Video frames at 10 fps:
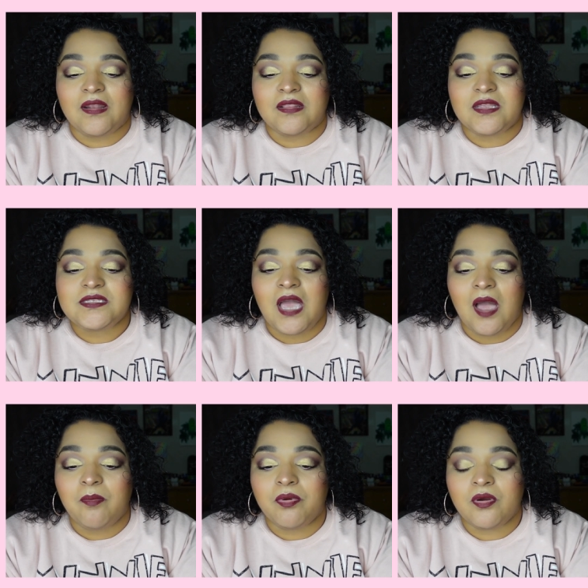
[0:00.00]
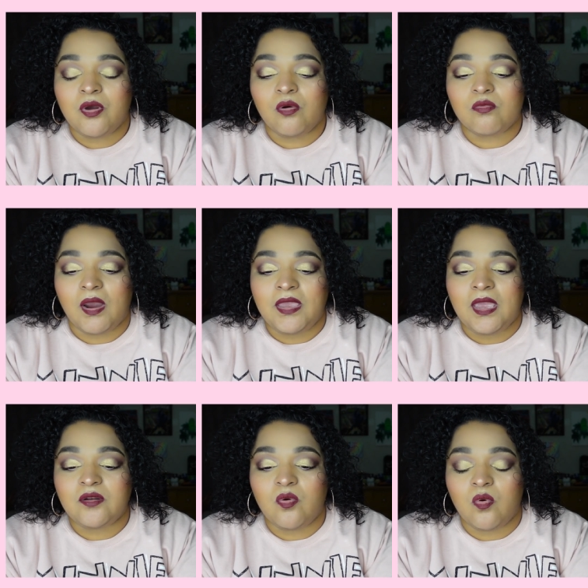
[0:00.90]
and at the top
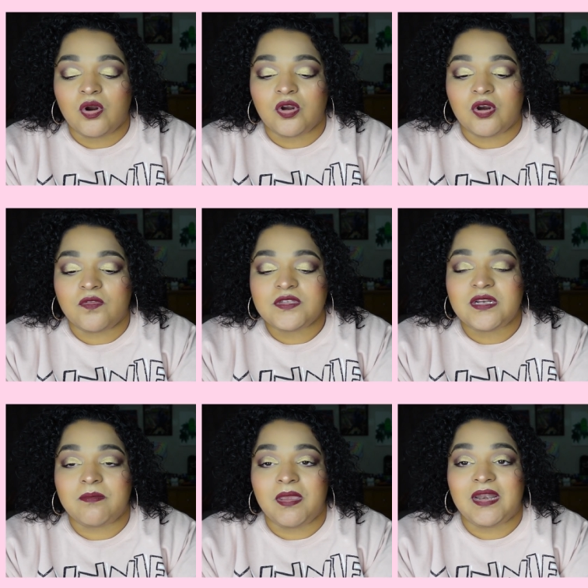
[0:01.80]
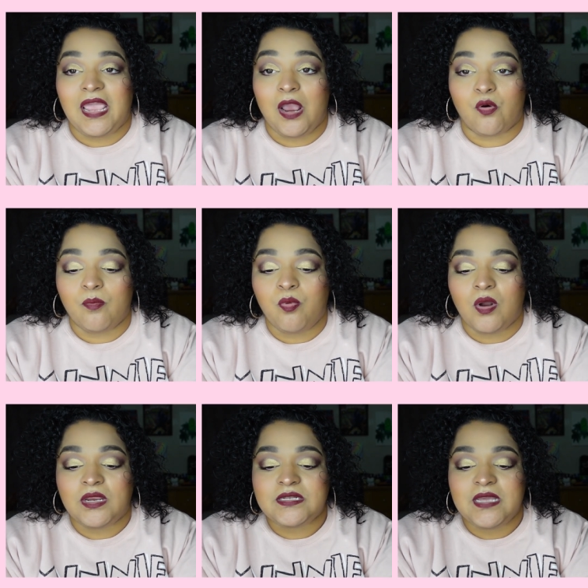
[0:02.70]
right-hand corner, there's gonna be an arrow
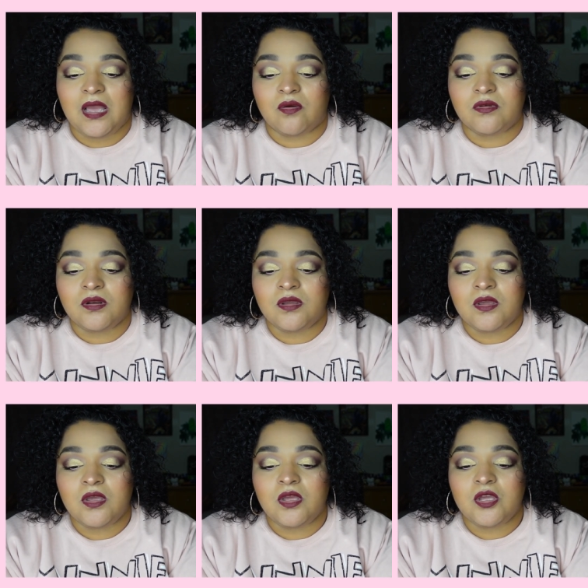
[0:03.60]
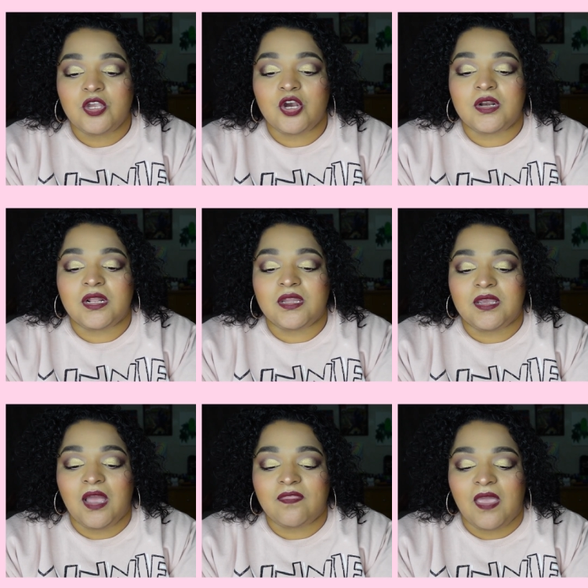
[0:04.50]
pointing down. You're gonna
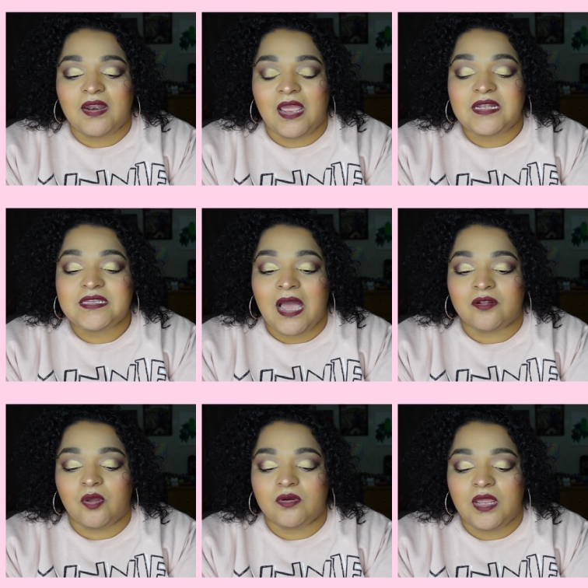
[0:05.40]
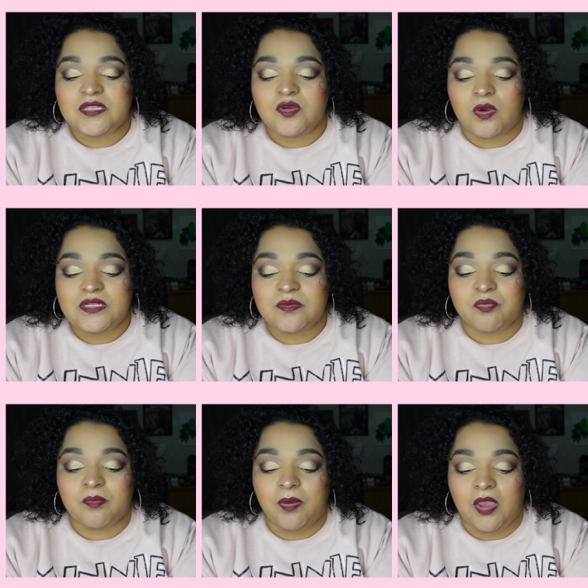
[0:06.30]
click on that and download it. It's going to
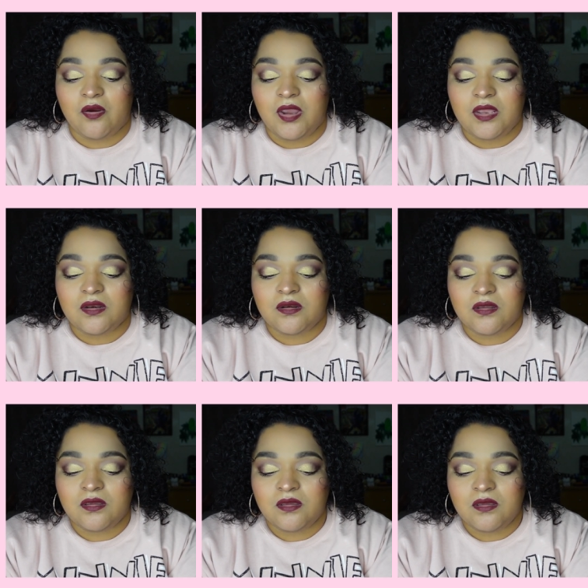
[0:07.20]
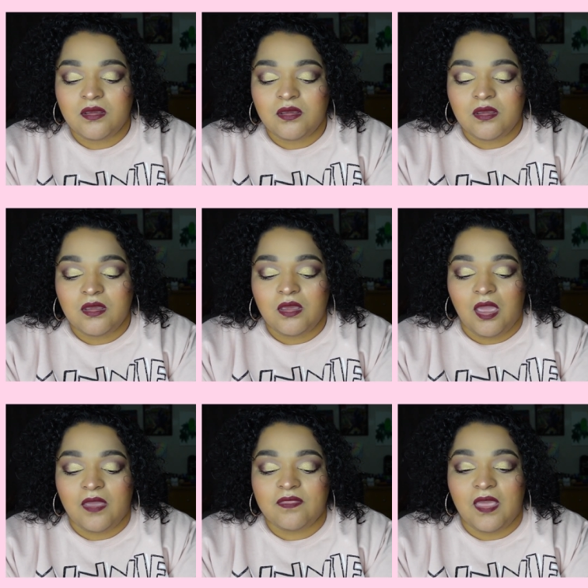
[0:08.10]
prepare it
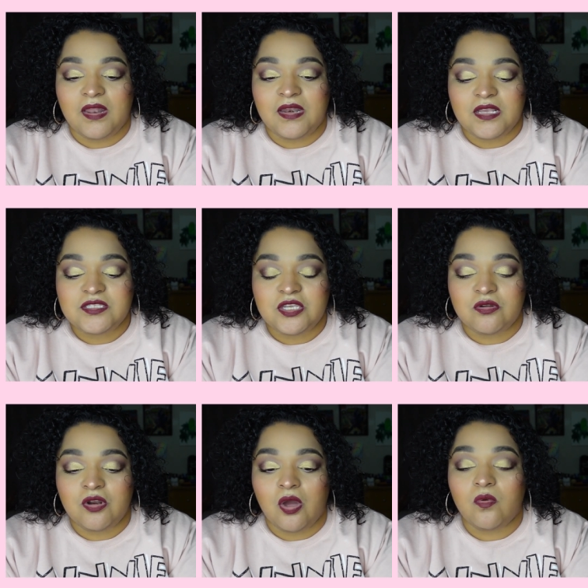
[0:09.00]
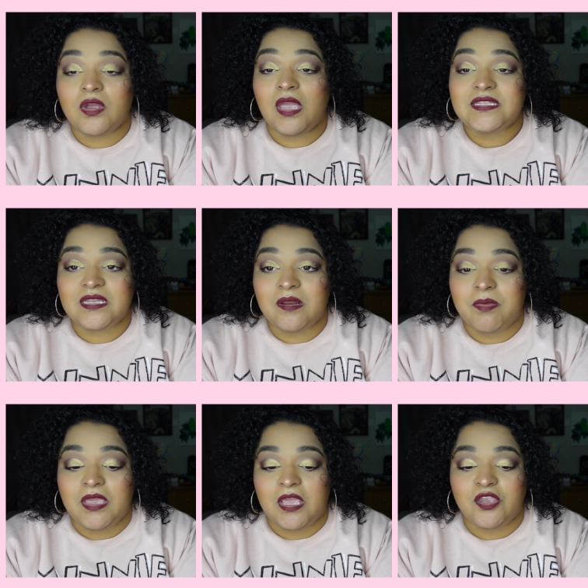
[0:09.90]
and then next thing you know, it's gonna
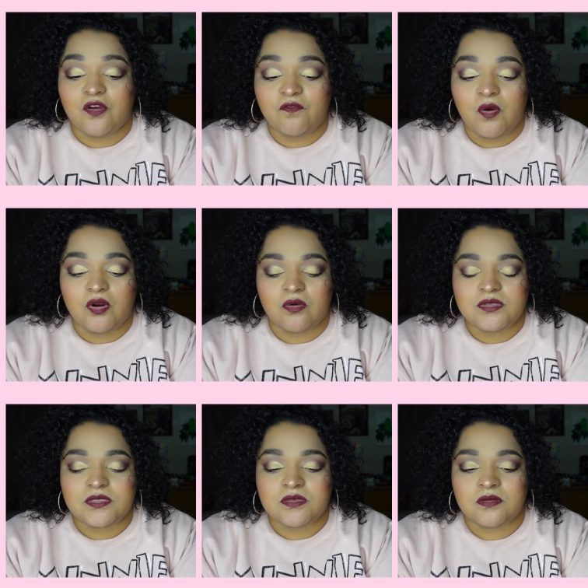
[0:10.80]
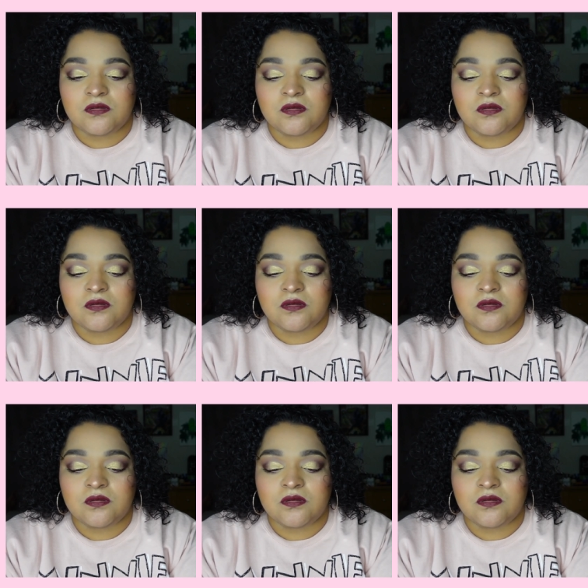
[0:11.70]
be in your photos.